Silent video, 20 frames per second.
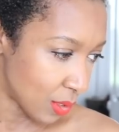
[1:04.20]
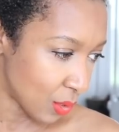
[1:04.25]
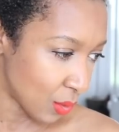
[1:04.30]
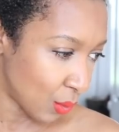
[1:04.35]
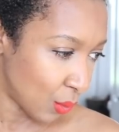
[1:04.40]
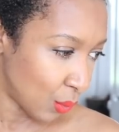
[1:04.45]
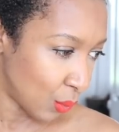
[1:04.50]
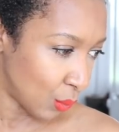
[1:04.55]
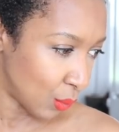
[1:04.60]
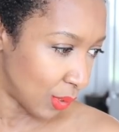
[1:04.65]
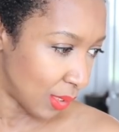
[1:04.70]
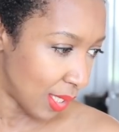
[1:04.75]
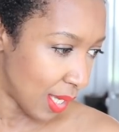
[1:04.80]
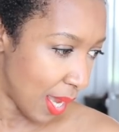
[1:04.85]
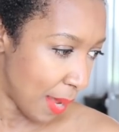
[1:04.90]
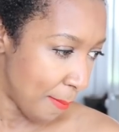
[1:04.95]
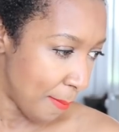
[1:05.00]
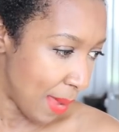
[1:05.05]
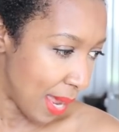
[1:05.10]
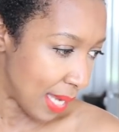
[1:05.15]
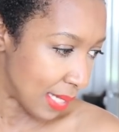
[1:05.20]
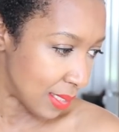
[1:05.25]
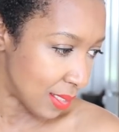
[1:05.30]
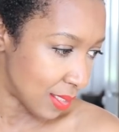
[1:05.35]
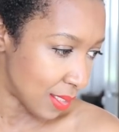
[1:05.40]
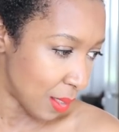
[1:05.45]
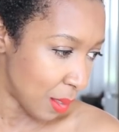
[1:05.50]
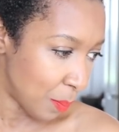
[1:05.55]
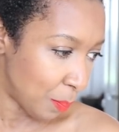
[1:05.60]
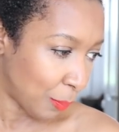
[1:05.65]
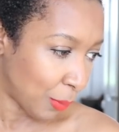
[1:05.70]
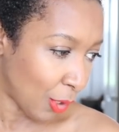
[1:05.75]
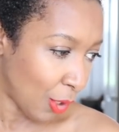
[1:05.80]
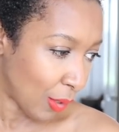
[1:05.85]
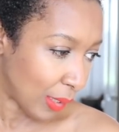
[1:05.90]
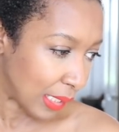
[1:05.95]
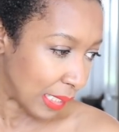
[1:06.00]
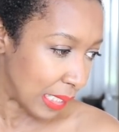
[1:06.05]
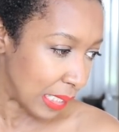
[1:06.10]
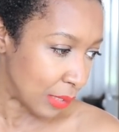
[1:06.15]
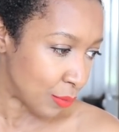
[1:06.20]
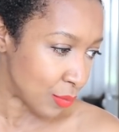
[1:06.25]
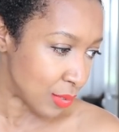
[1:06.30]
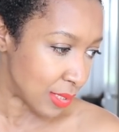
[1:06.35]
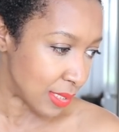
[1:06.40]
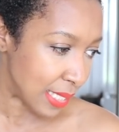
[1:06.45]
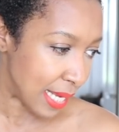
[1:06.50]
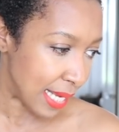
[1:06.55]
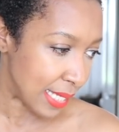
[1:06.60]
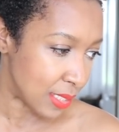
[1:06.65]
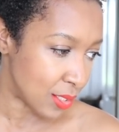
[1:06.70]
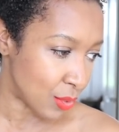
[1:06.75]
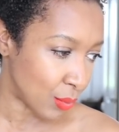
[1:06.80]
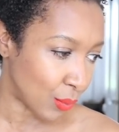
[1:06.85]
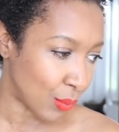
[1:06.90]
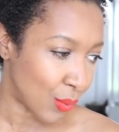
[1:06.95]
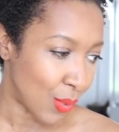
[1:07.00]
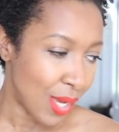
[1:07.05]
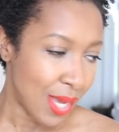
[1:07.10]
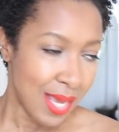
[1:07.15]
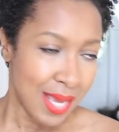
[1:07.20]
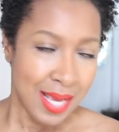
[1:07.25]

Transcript: it's called the Amanda Block Heel Sandal.